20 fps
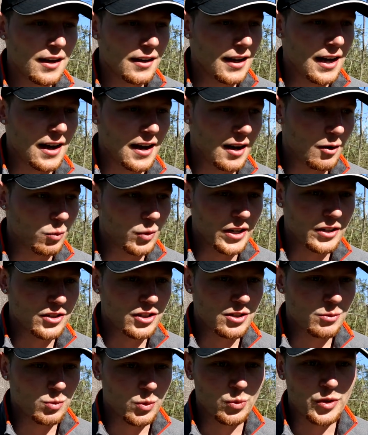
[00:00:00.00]
uh,
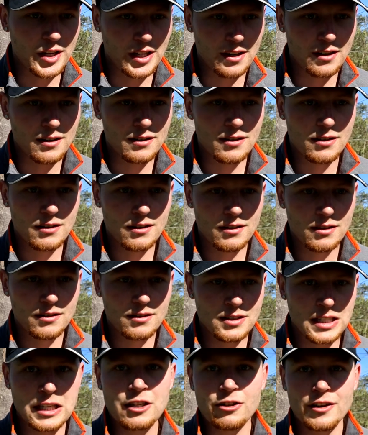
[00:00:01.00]
which will then
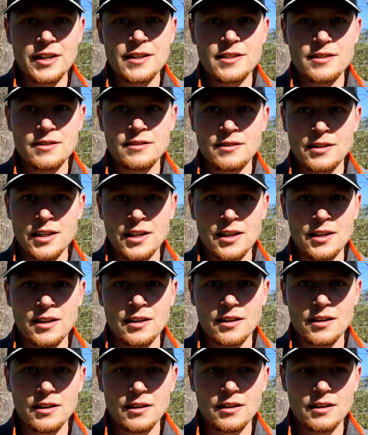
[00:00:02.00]
decrease the
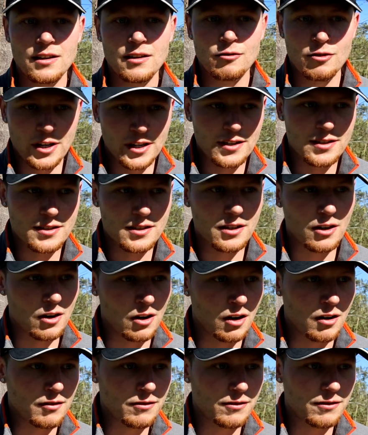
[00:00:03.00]
risk
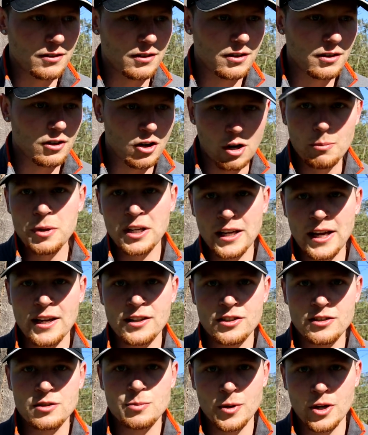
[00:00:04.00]
of
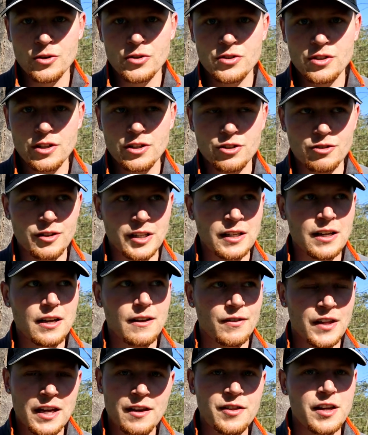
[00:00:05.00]
complications post-surgery.
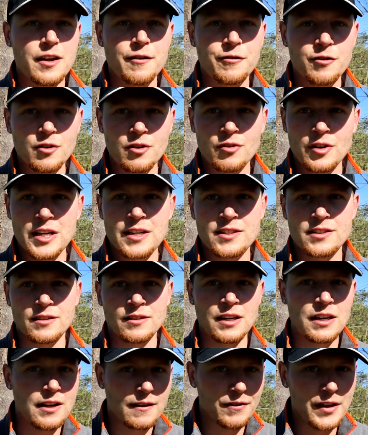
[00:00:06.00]
They are there for a
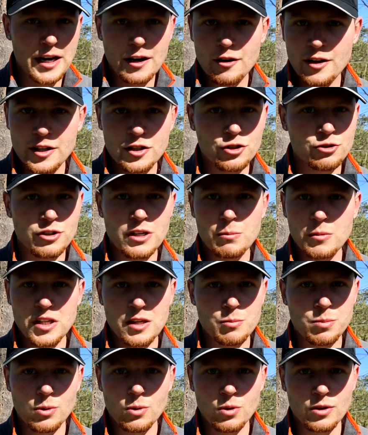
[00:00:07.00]
reason. They are extremely
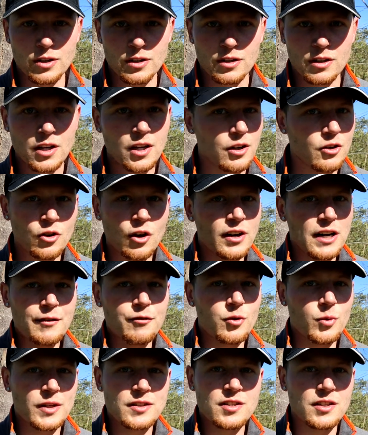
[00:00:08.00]
important. Not
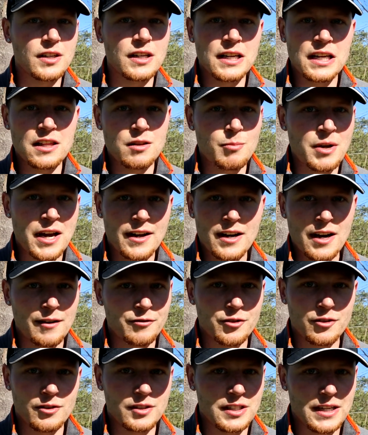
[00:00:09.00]
everyone's going to get them out
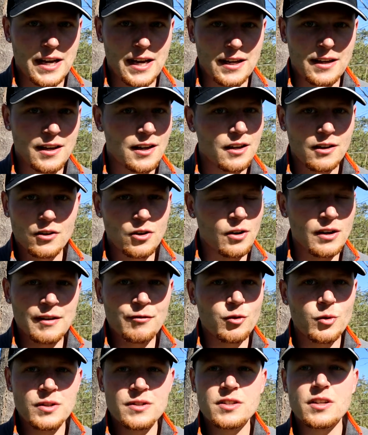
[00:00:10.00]
after a day. Not
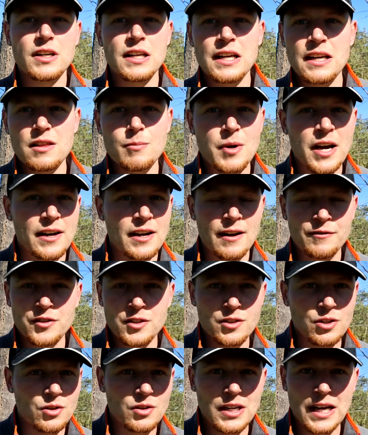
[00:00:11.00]
everyone's going to get them out after
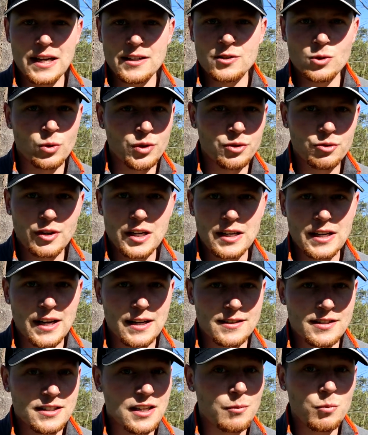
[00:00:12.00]
two days or three
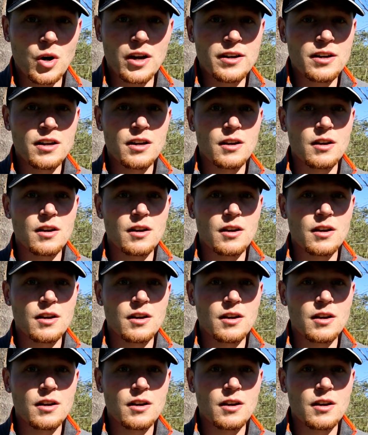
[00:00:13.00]
days. Someone,